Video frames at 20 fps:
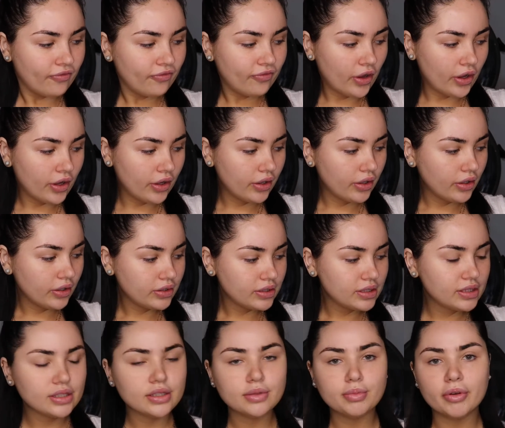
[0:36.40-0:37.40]

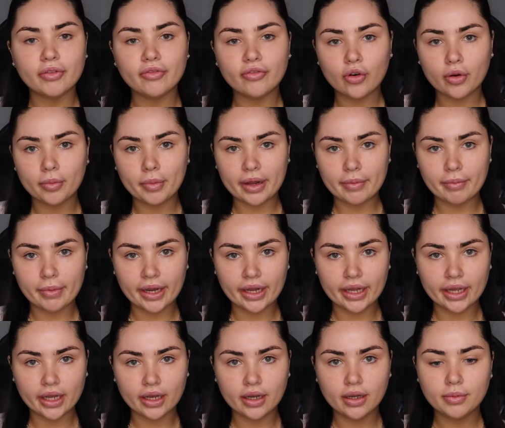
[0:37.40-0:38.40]
first before my
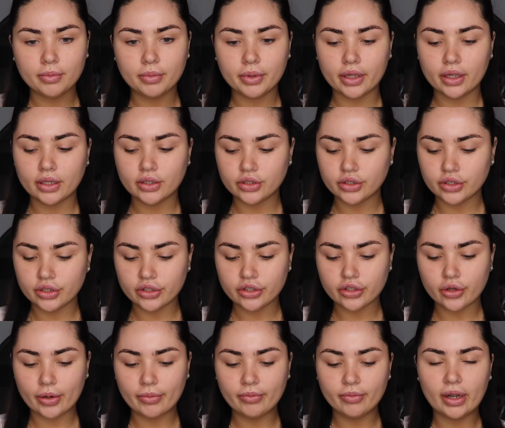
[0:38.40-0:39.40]
makeup, just
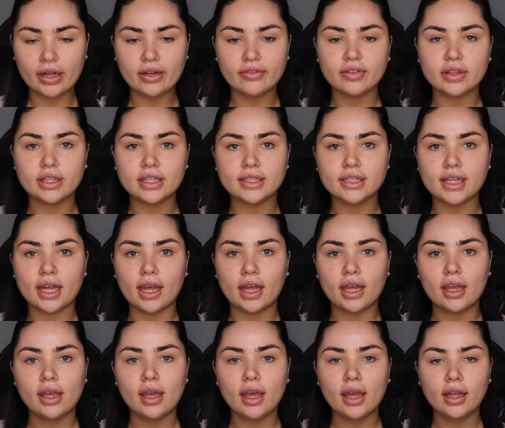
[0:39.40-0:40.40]
so I'm ready for the day.